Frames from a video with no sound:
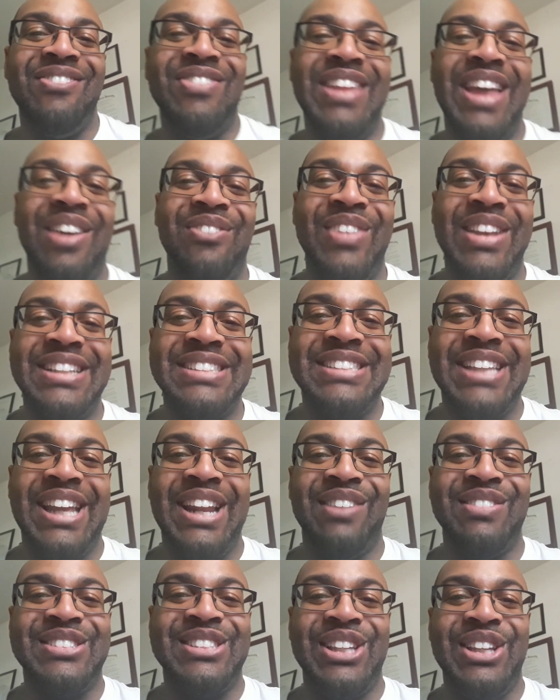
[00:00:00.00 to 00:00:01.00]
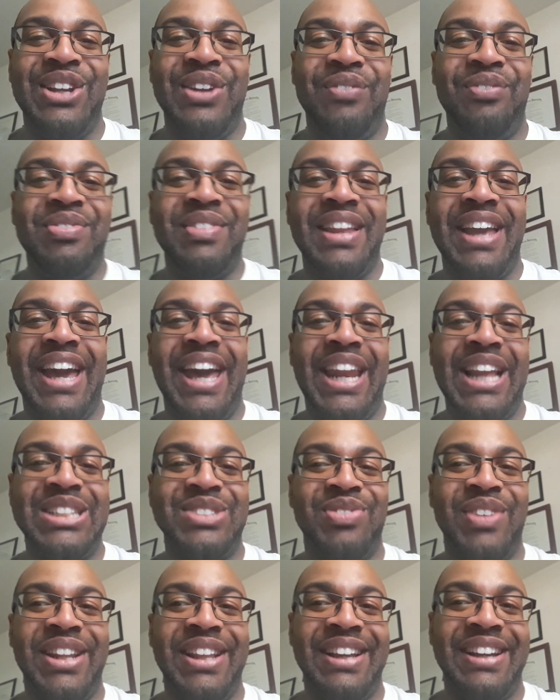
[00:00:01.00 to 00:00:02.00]
That being said, I will see you in the
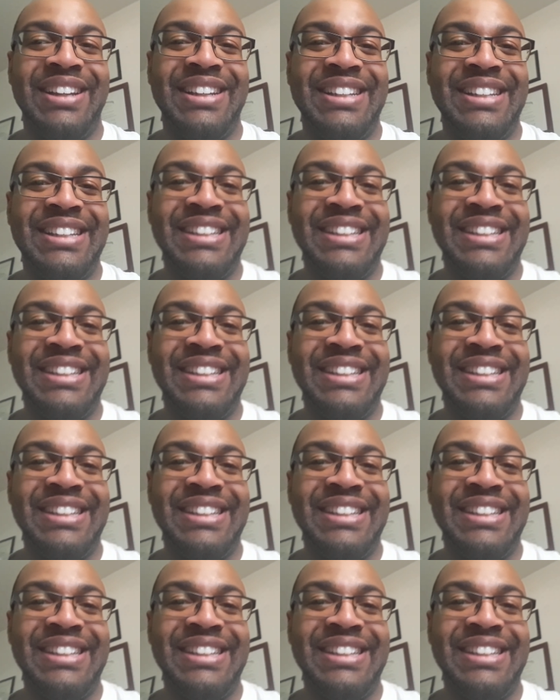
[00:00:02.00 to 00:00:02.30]
next video.